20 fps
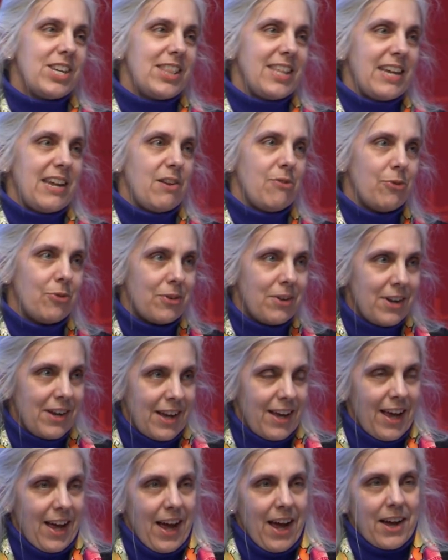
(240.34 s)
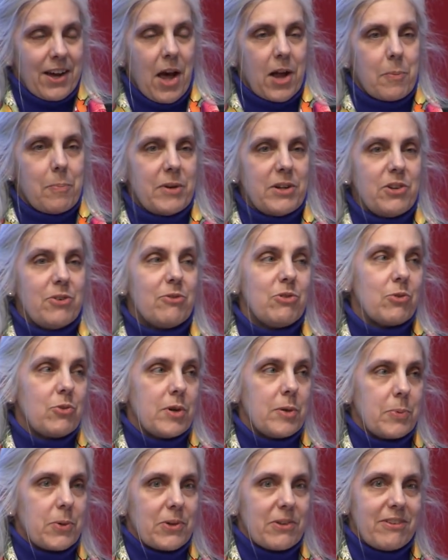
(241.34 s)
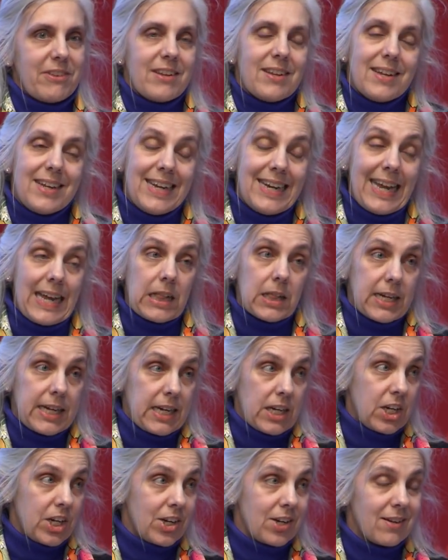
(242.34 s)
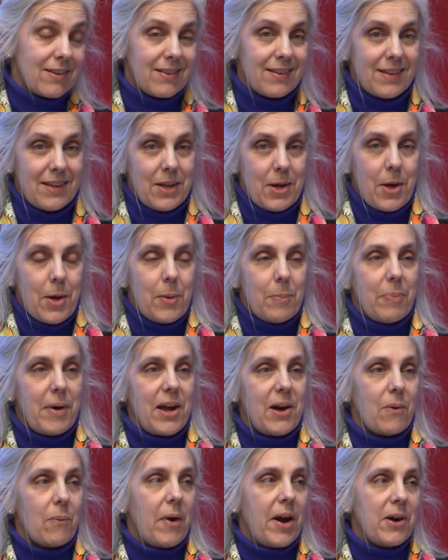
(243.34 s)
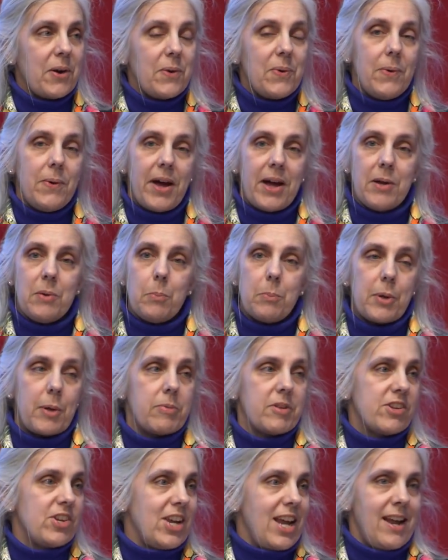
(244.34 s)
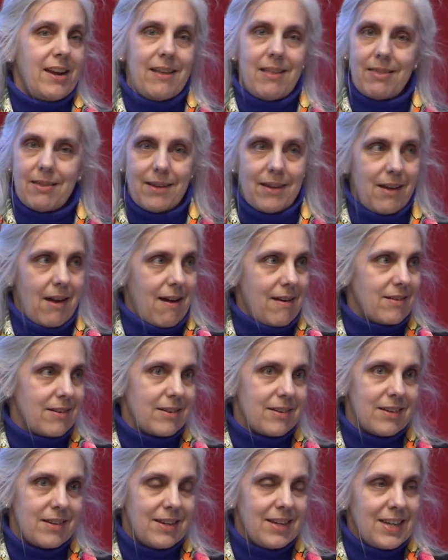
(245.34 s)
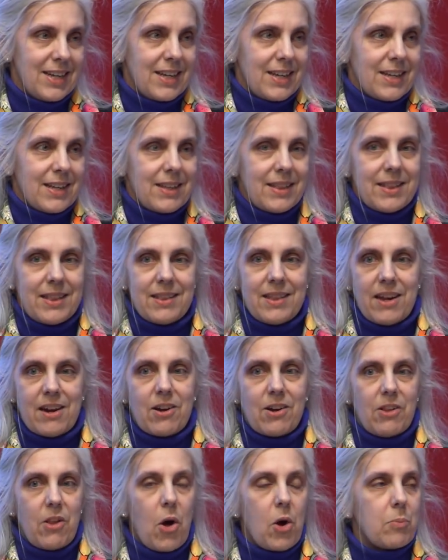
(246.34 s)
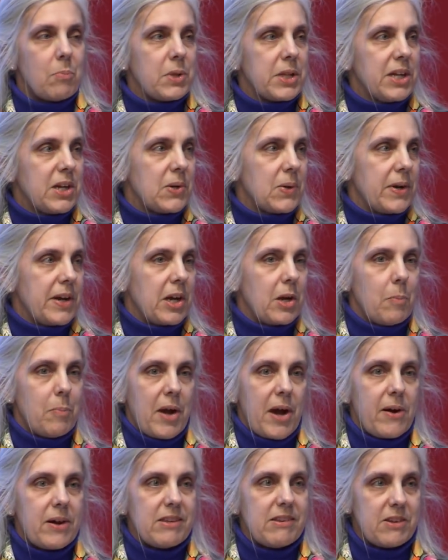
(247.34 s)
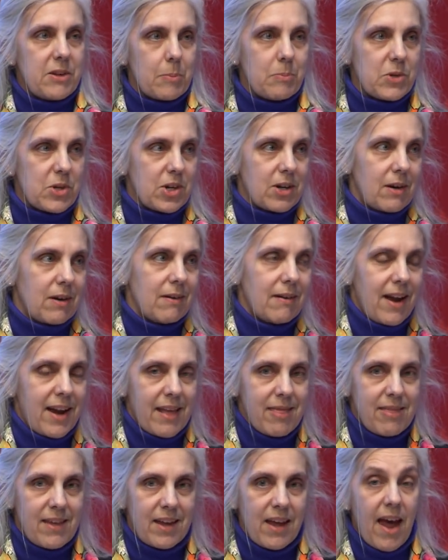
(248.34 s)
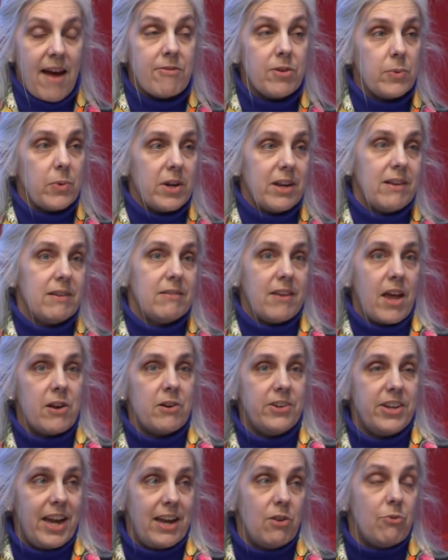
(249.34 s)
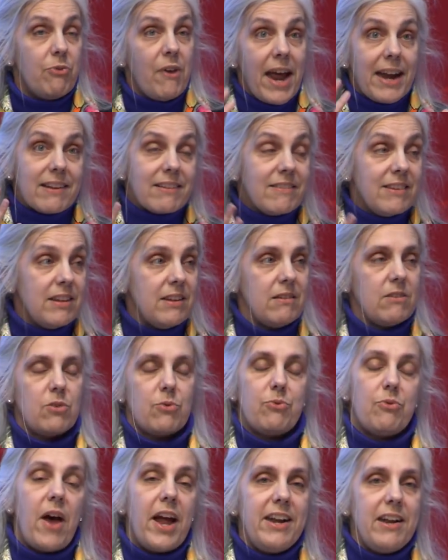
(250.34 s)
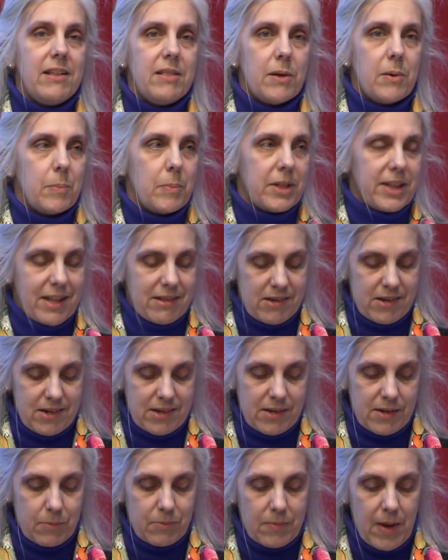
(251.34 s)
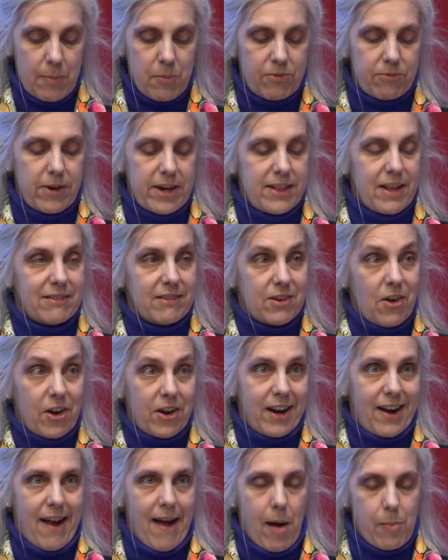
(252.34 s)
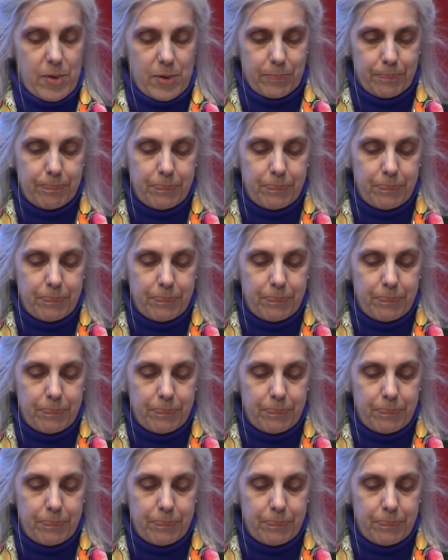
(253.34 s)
thief got a bunch of scribbles in English by a writer who hadn't published anything yet. They're long malingering in a Paris dumpster, and I think everyone has entertained fantasies of finding them, but that's just, I'm afraid that's not gonna happen.